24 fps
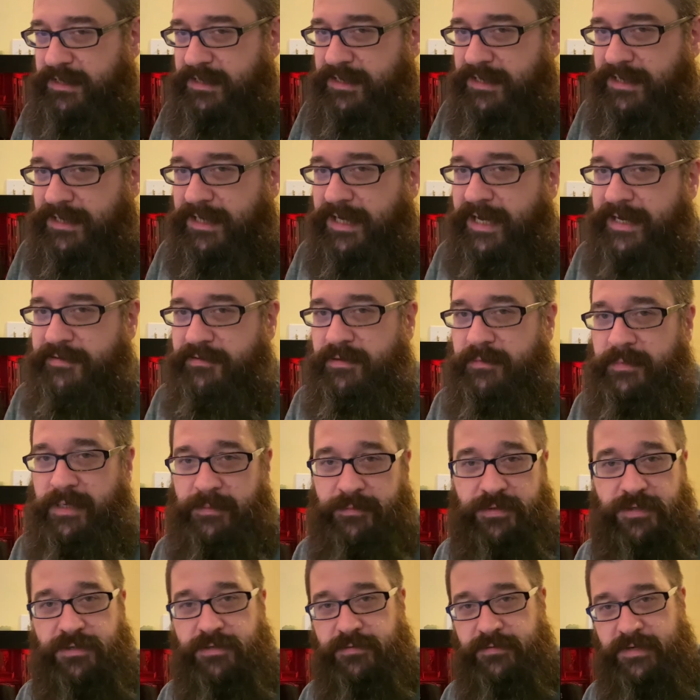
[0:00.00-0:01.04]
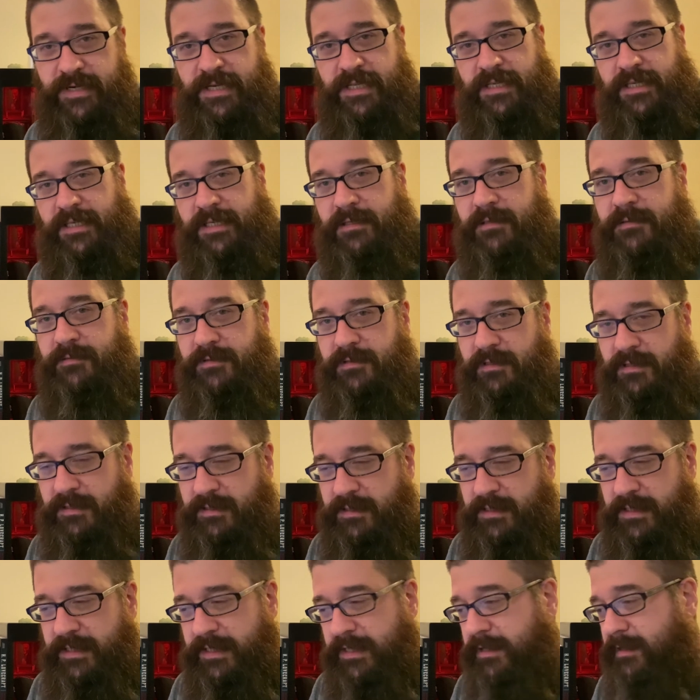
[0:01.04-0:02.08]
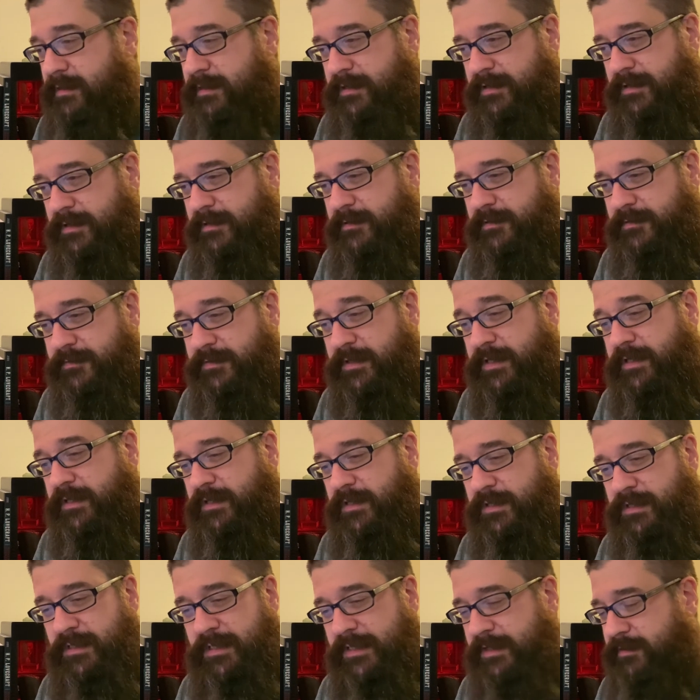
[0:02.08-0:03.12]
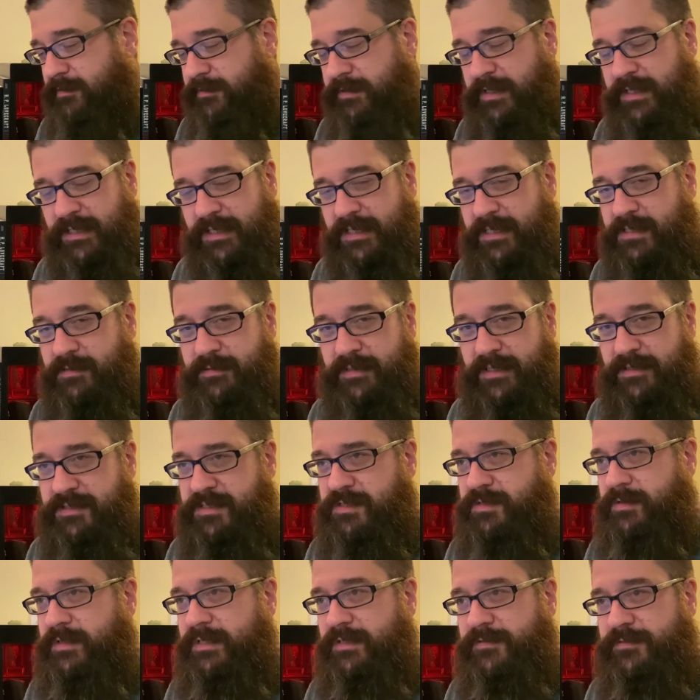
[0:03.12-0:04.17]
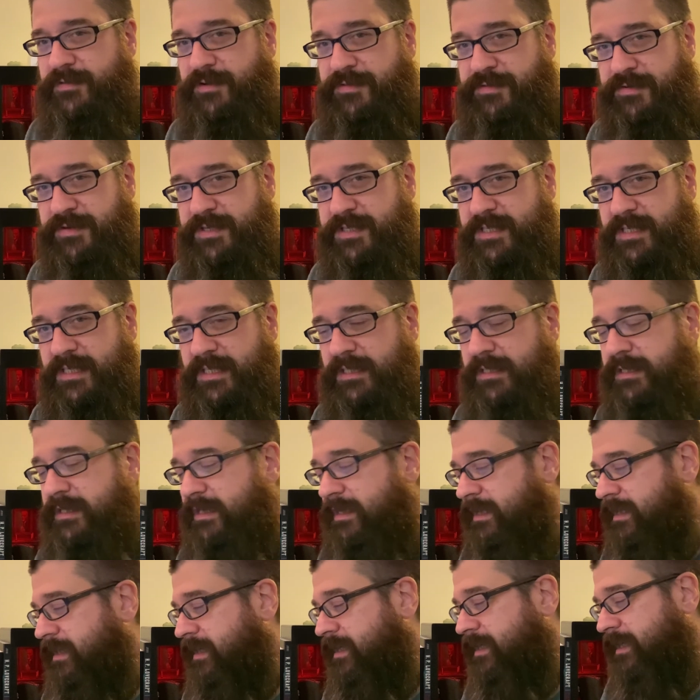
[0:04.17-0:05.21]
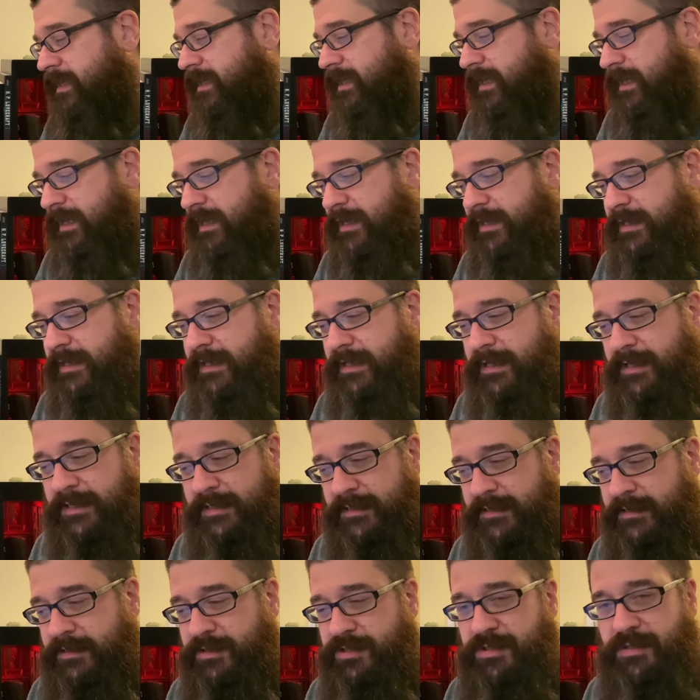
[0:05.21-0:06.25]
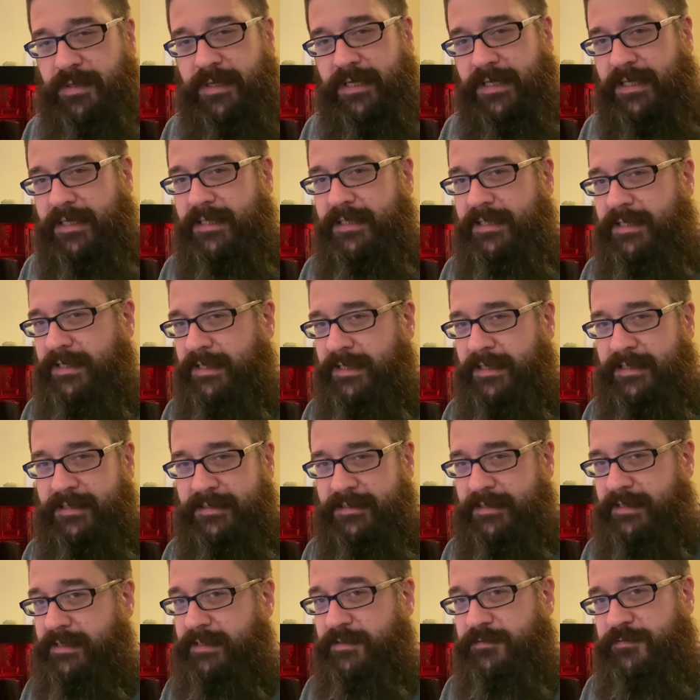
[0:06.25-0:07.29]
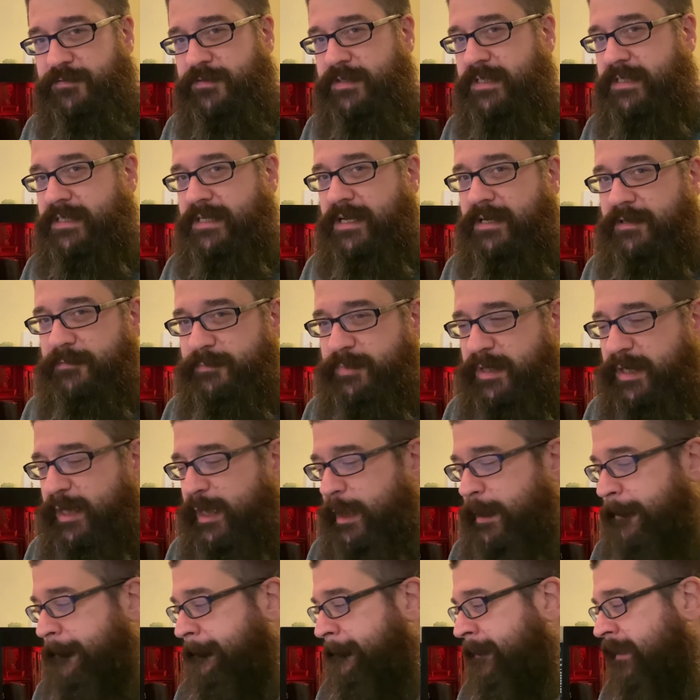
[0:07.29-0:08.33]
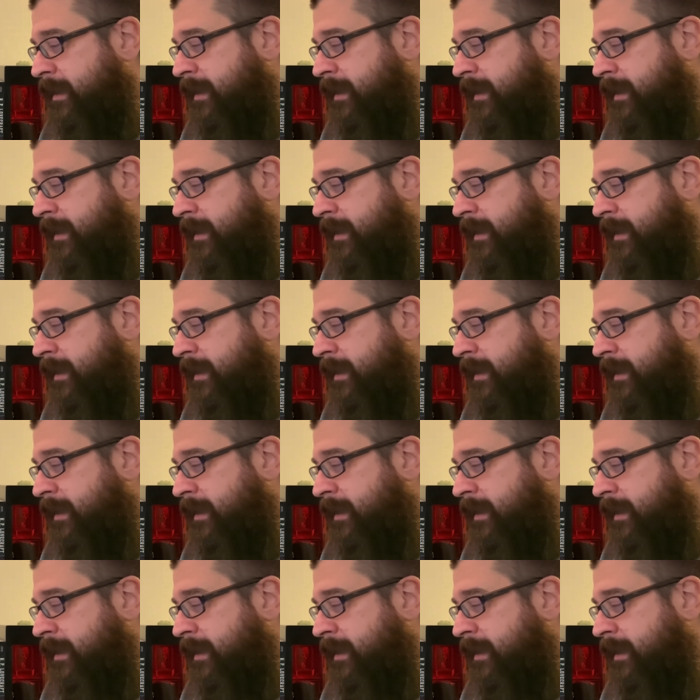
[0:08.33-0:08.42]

I remember reading it clearly, very clearly, reading this when I was 12 or 13, and enjoying it and getting freaked out by it.